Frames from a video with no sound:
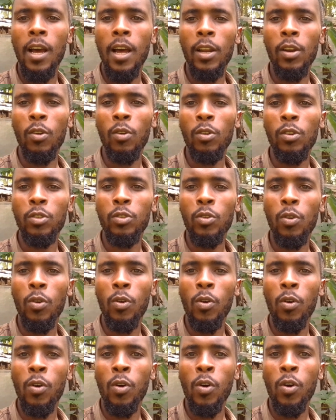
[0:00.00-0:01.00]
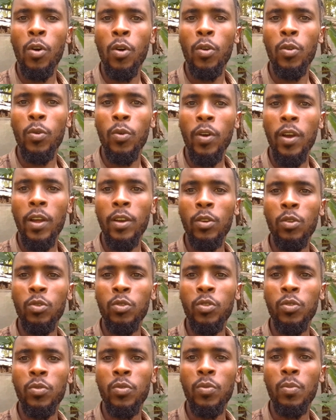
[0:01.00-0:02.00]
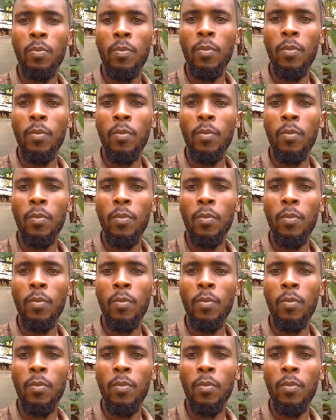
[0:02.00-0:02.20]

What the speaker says: and also you can use